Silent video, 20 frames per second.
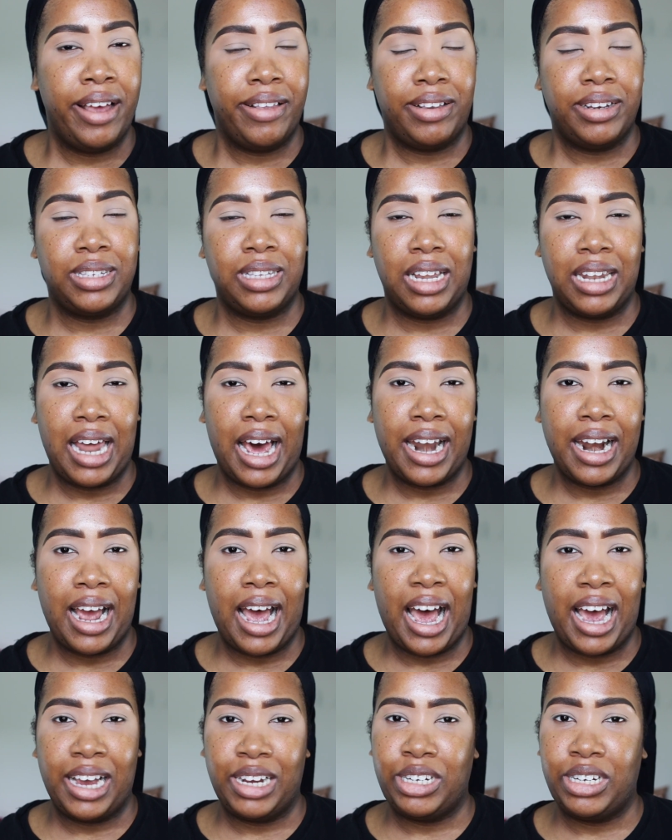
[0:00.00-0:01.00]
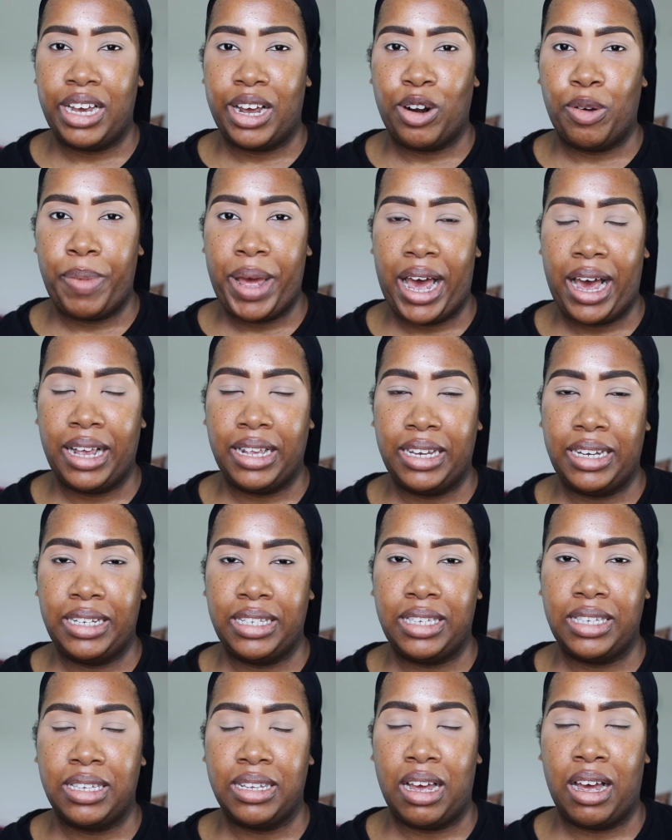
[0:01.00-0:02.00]
There's a lot of eyeshadow
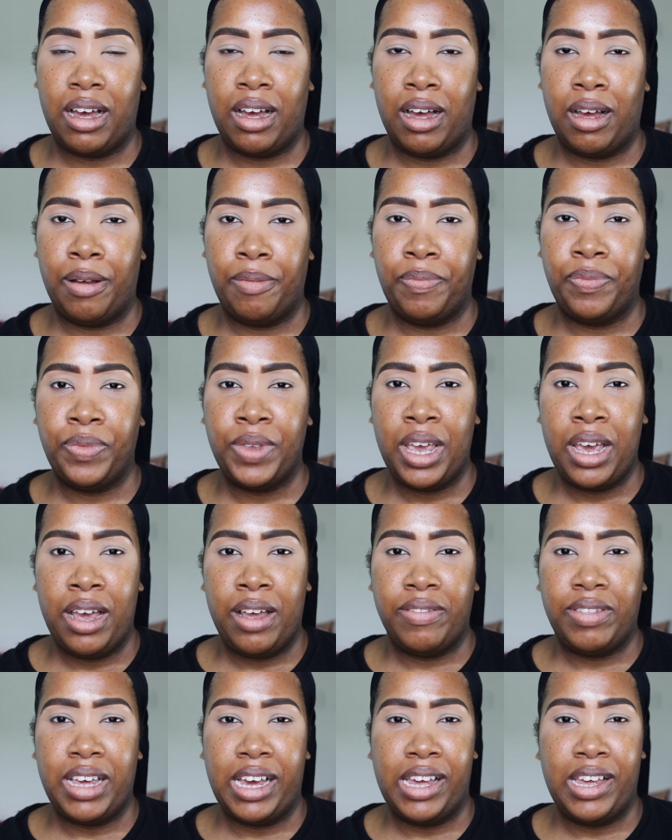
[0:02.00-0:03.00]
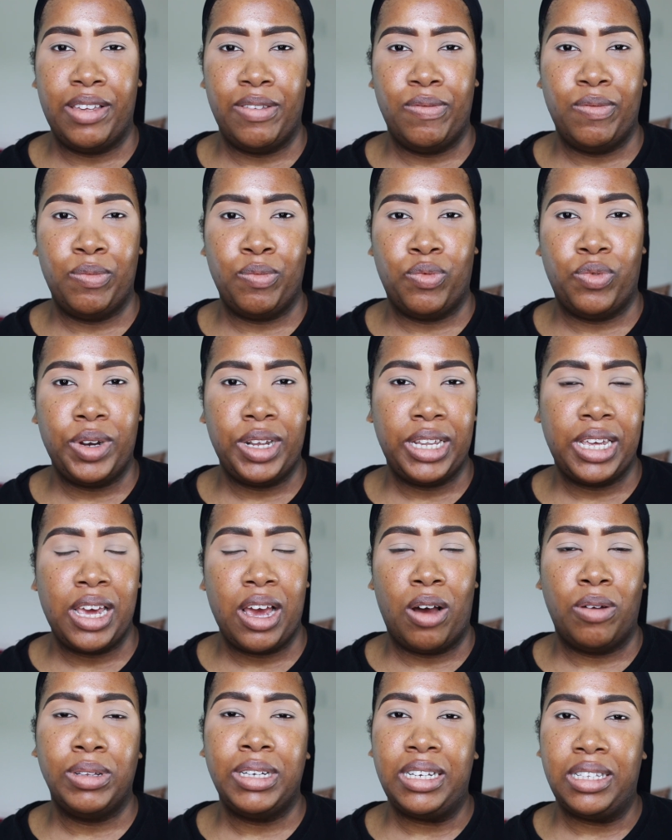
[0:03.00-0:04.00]
palettes that really
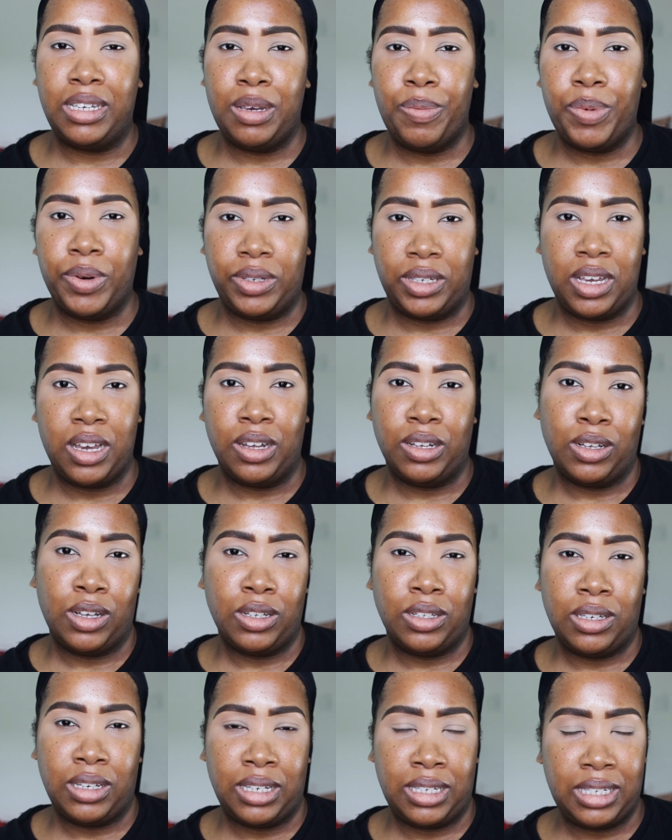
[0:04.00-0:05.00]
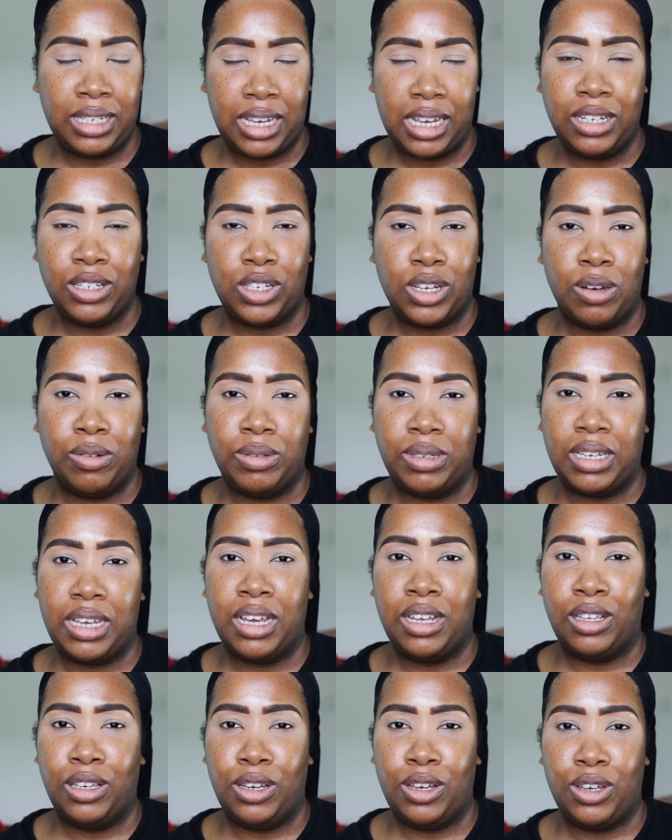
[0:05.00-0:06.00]
only deeper skin tones
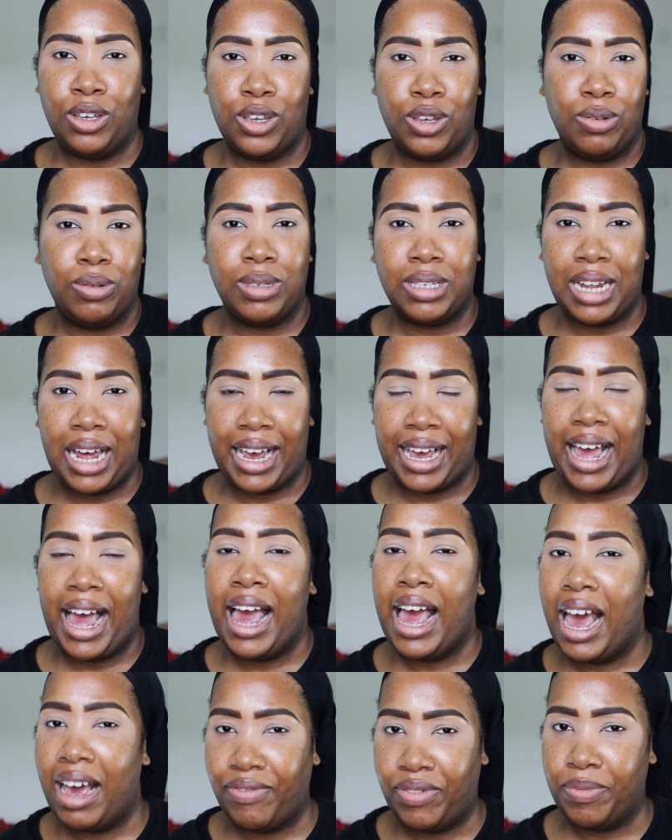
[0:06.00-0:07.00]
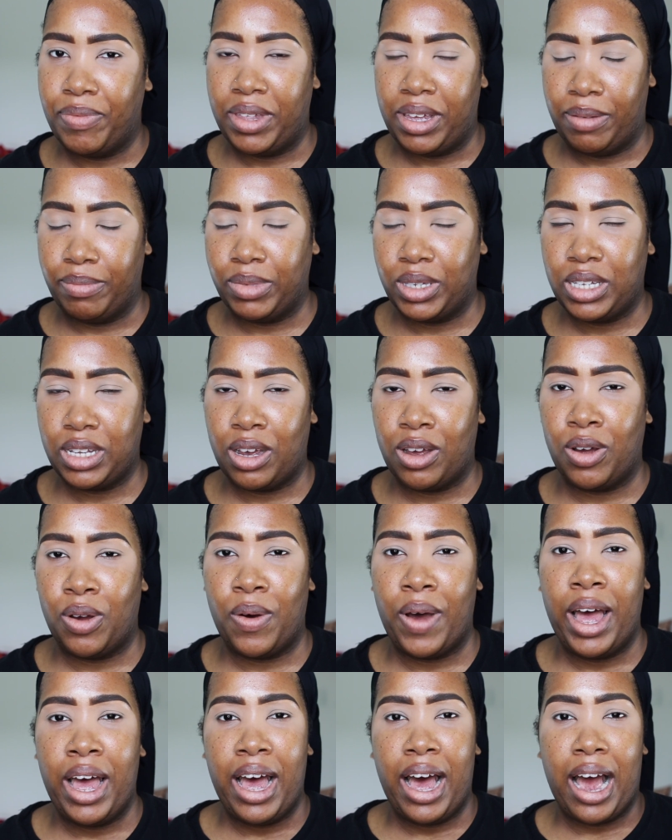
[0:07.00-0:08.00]
can use like half of them.
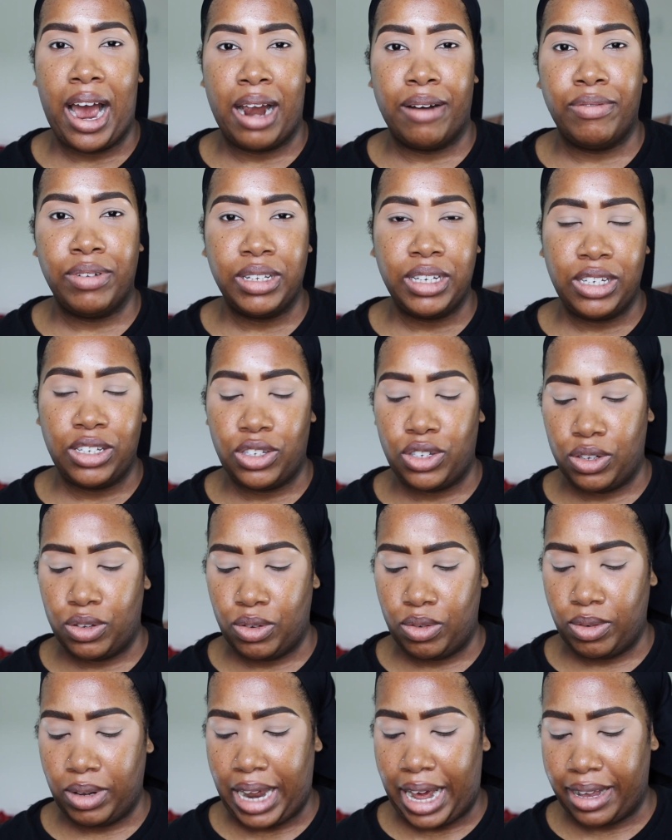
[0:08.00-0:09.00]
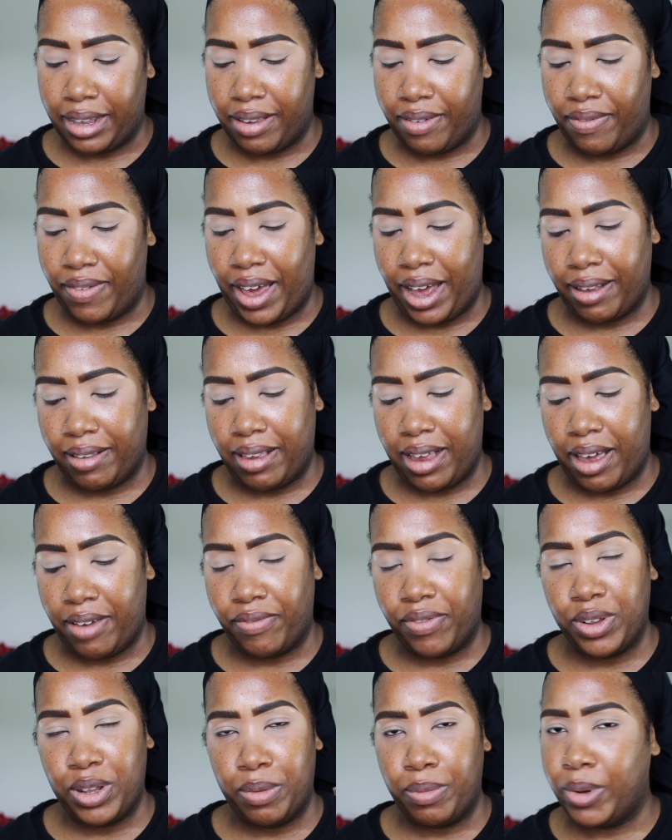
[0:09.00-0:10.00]
So I really do like the fact that
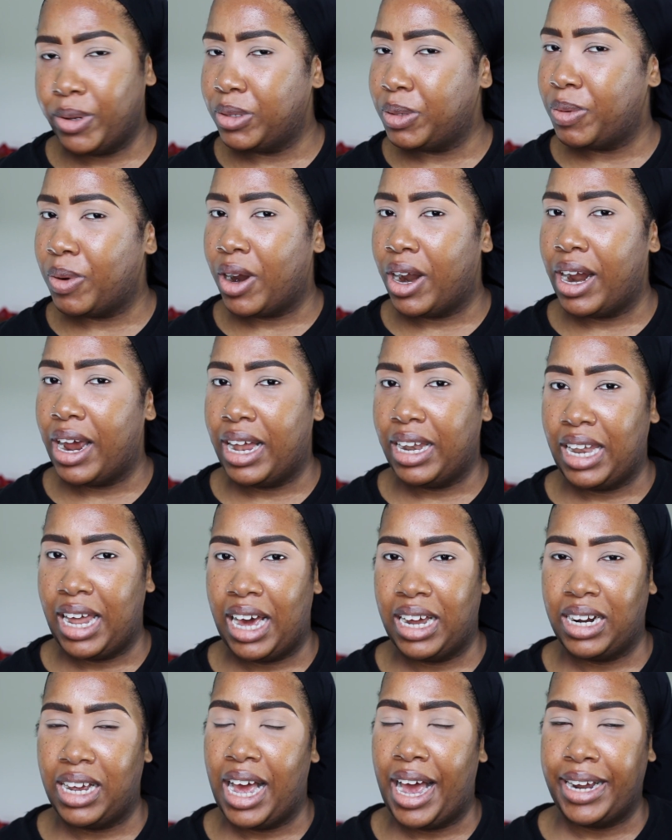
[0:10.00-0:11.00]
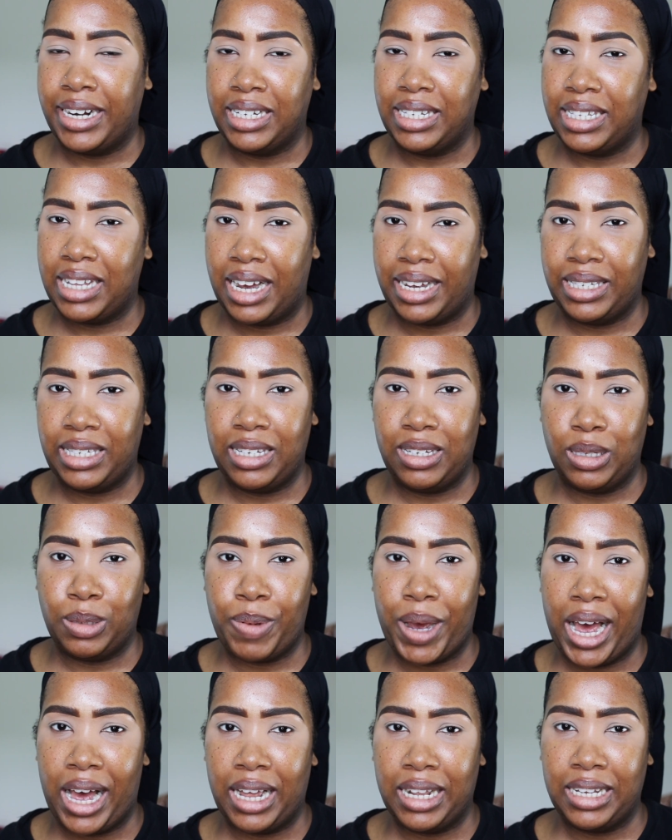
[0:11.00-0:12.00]
for the most part, a lot of Anastasia's
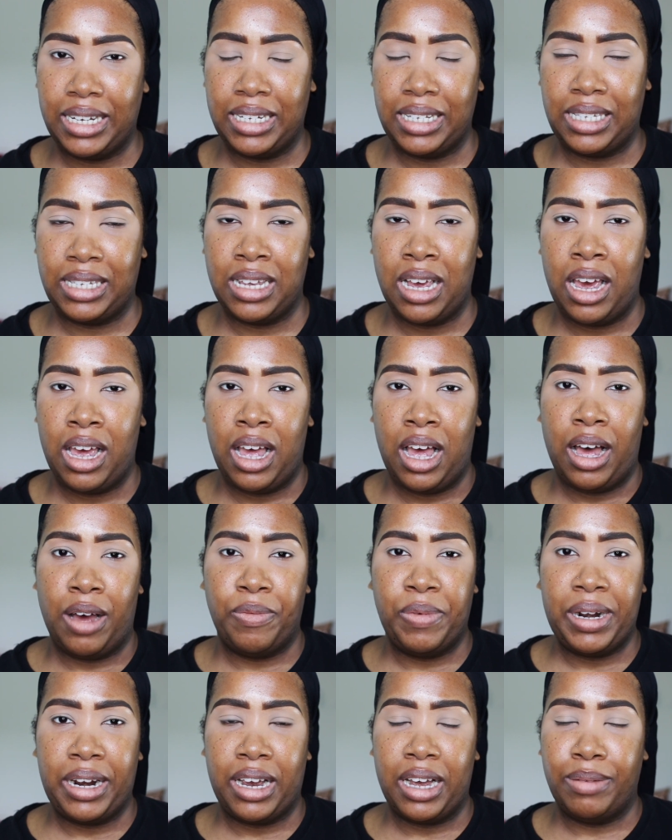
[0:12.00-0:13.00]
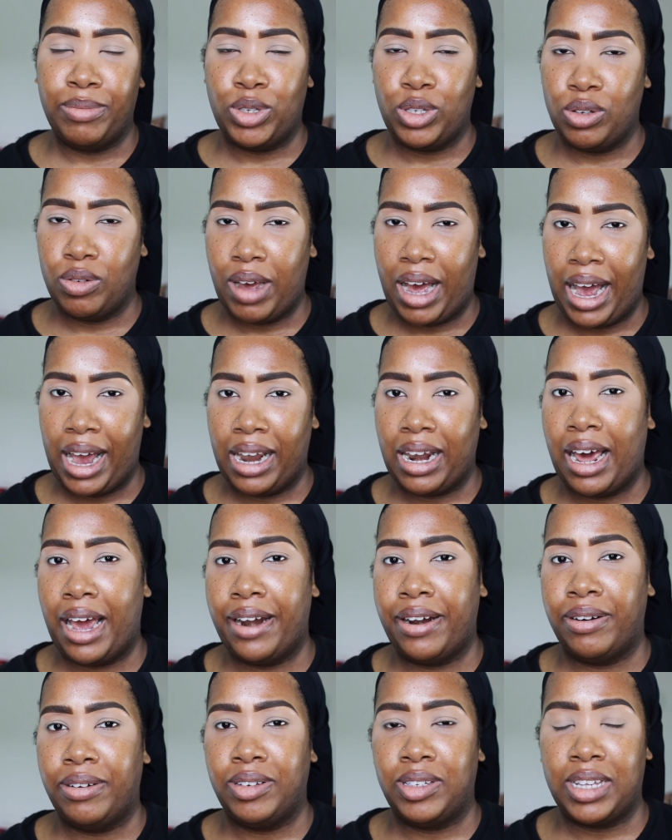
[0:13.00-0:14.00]
palettes, when it comes to
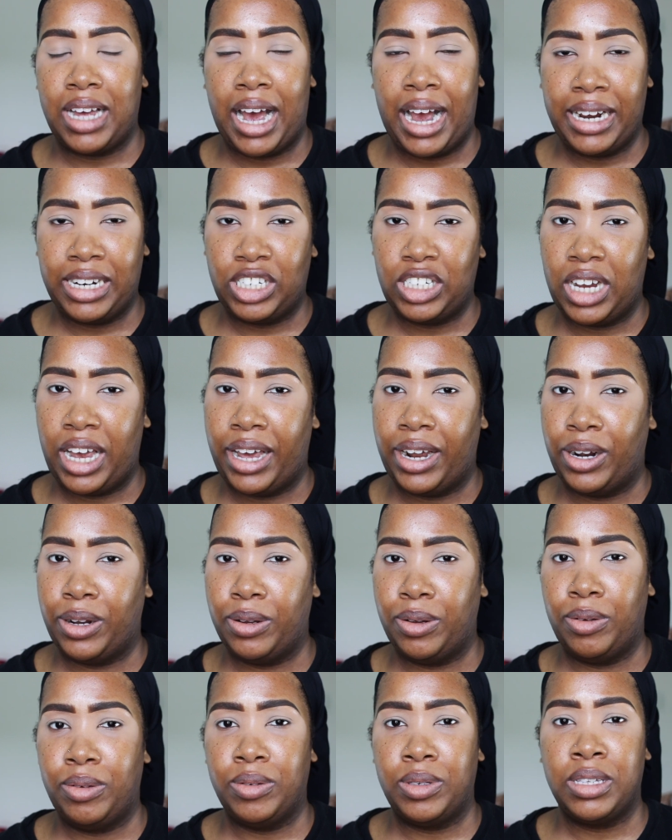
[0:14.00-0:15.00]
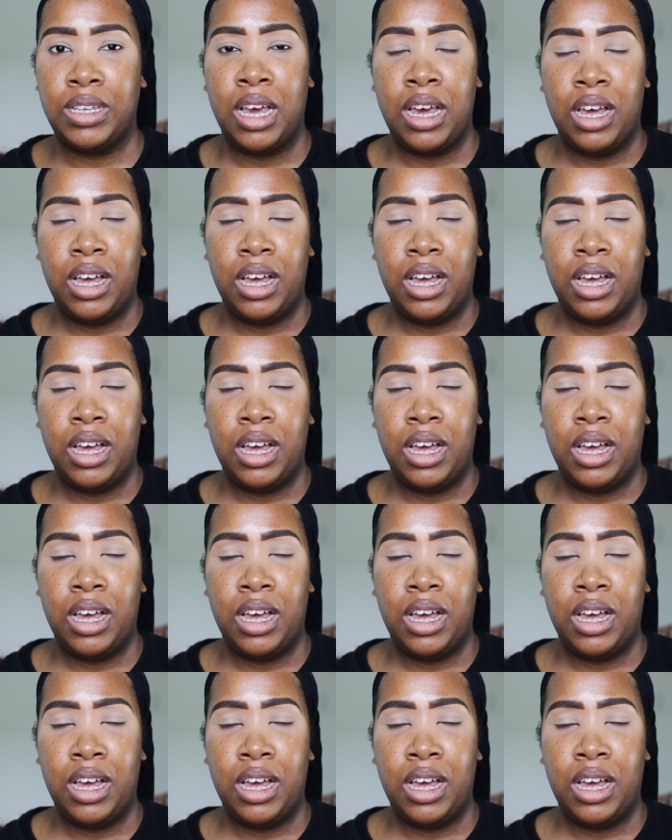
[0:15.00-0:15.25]
highlighters, eyeshadows,